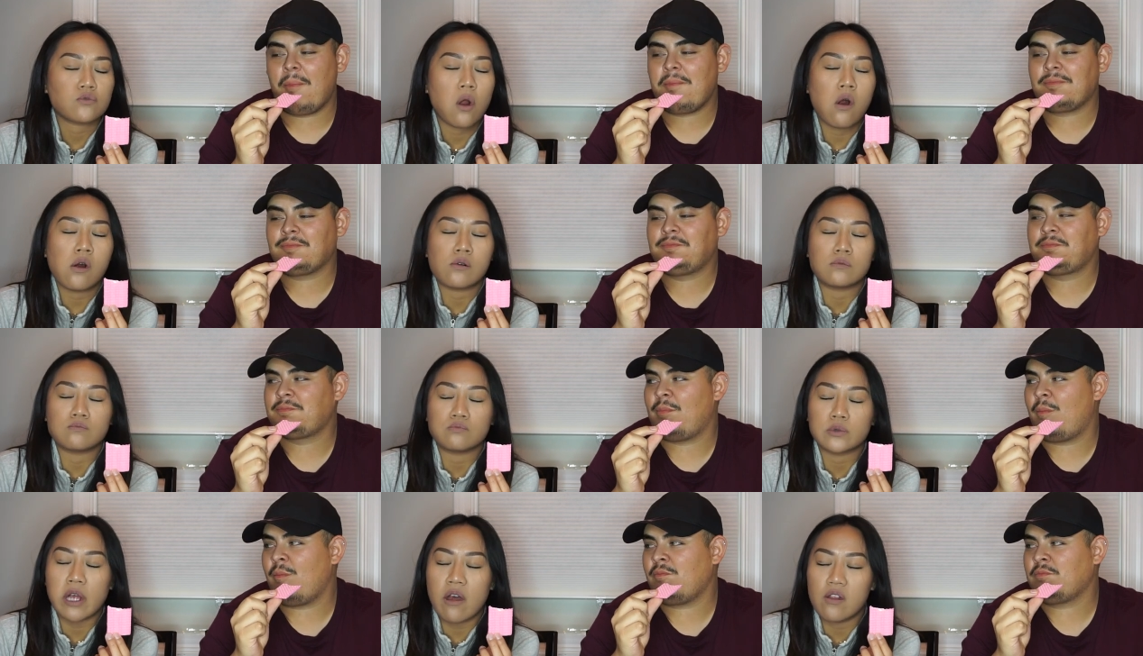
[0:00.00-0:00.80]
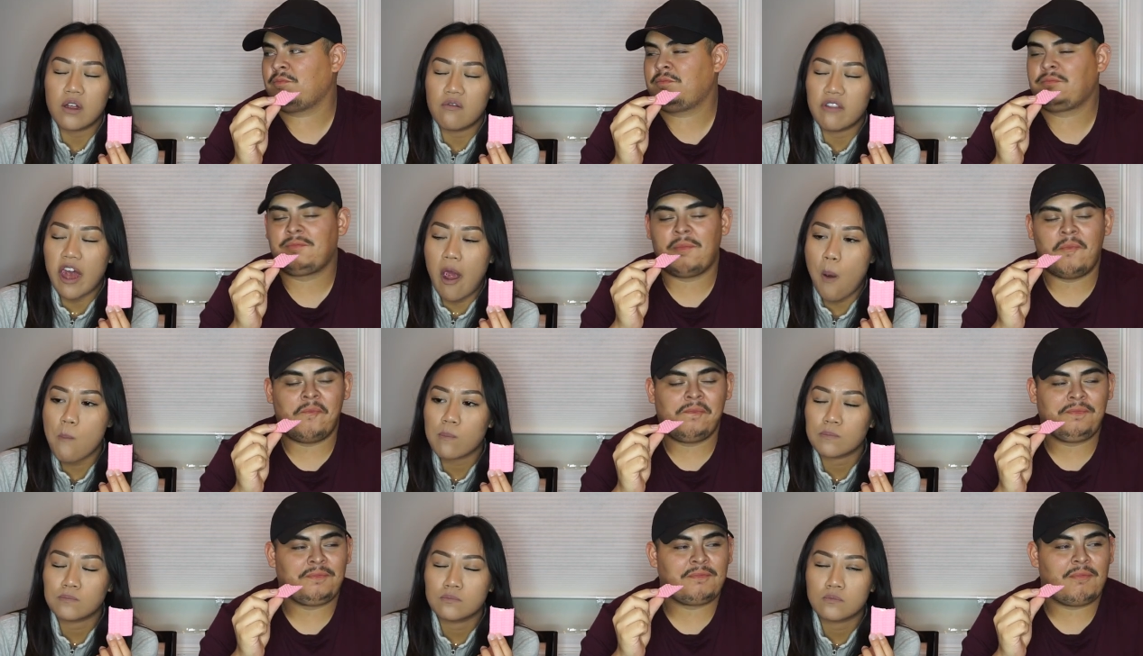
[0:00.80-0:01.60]
Speaker 1: I love that.
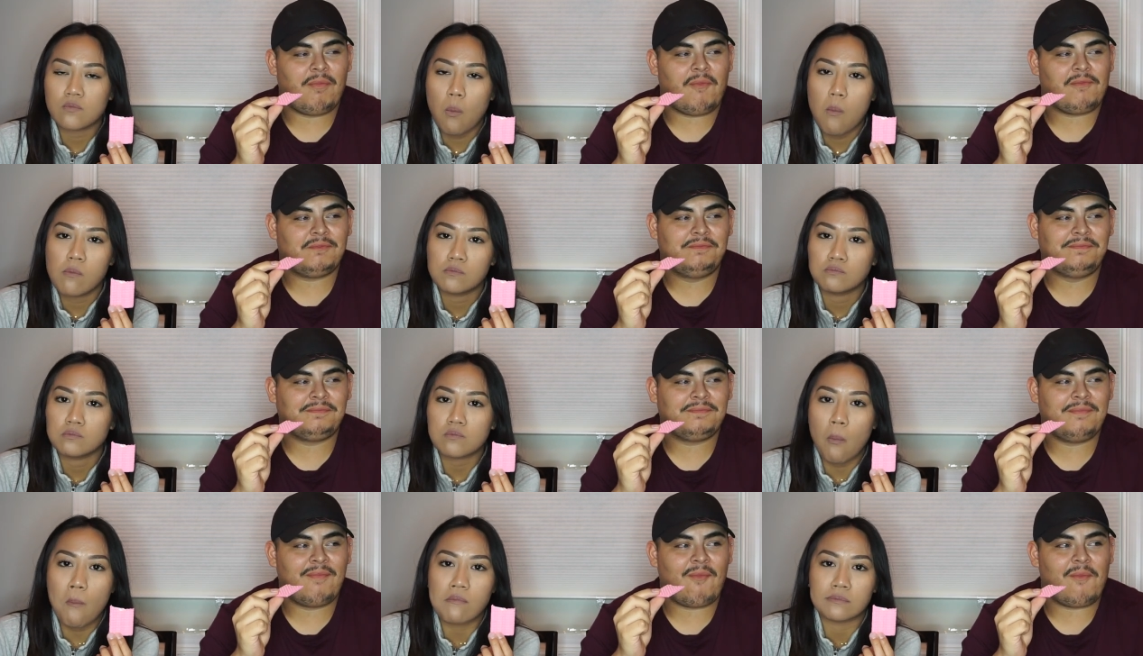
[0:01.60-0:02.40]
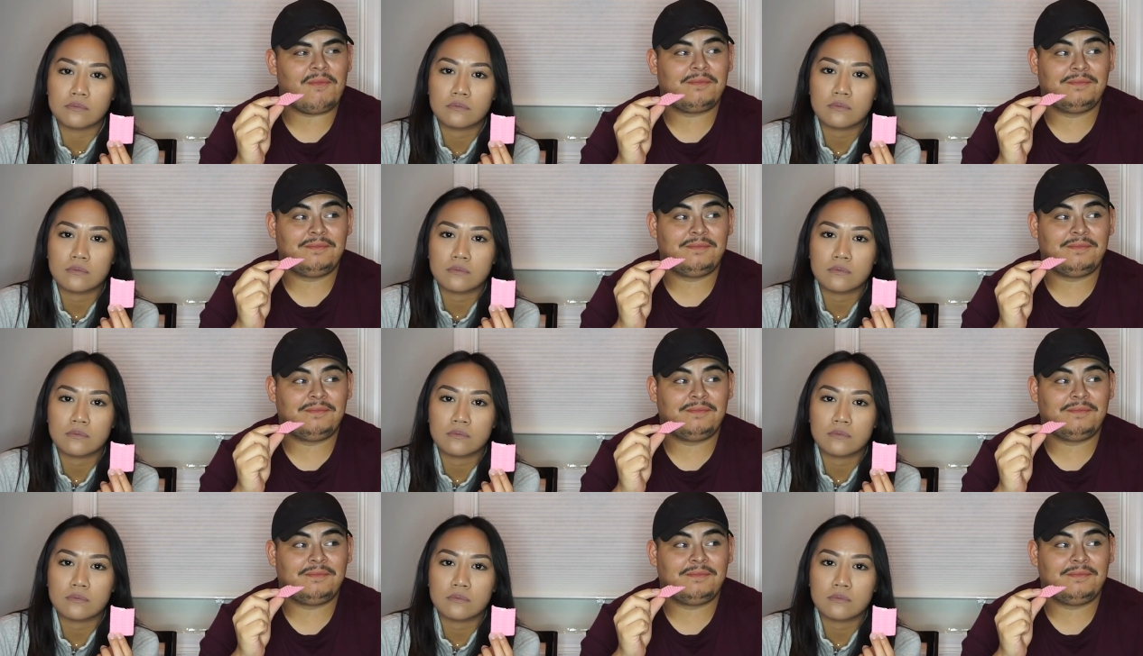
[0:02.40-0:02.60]
Mm.